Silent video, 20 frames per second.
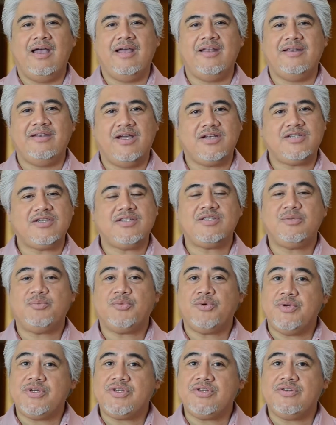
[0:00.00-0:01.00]
not just the
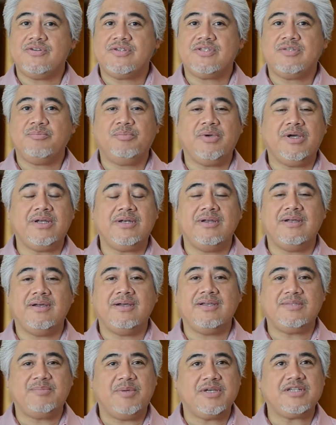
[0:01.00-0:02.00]
parishioners, but
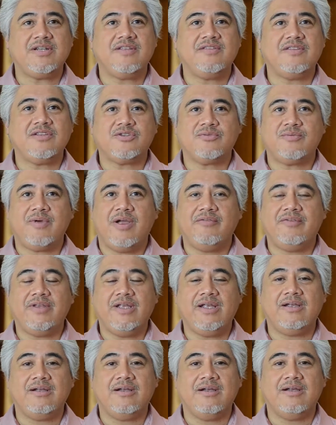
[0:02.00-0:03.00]
especially the
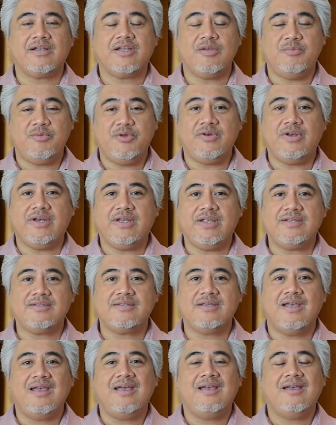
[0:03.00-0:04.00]
surrounding
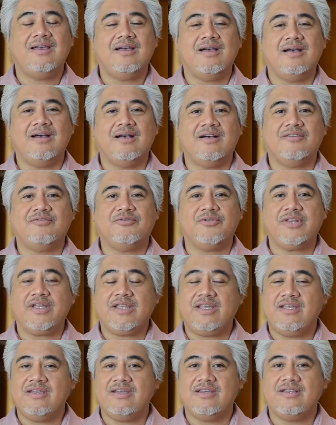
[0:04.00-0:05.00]
communities, for the
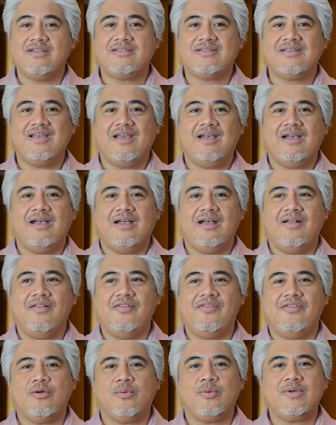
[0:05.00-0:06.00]
kids,
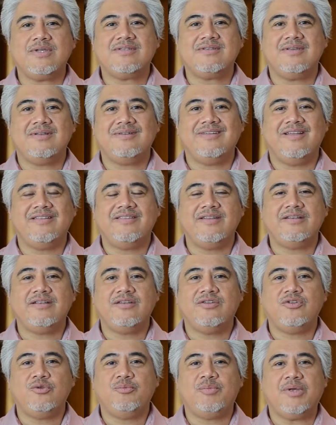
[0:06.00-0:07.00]
there was nothing to
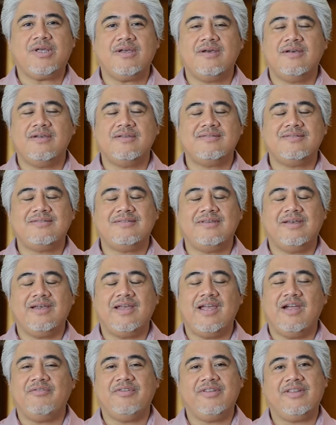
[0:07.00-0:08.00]
do because
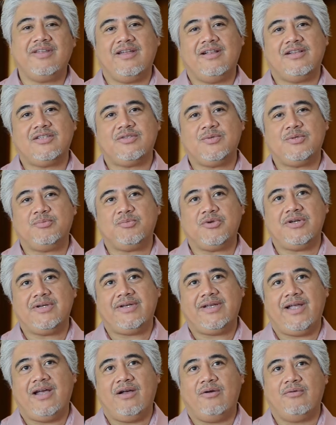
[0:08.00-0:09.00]
everything else was burned
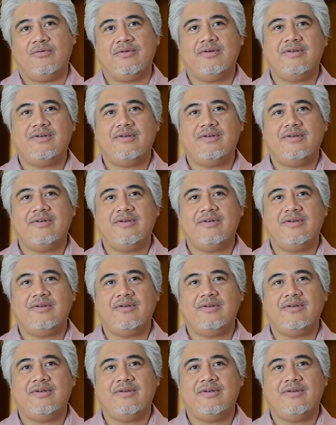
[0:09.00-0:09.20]
down.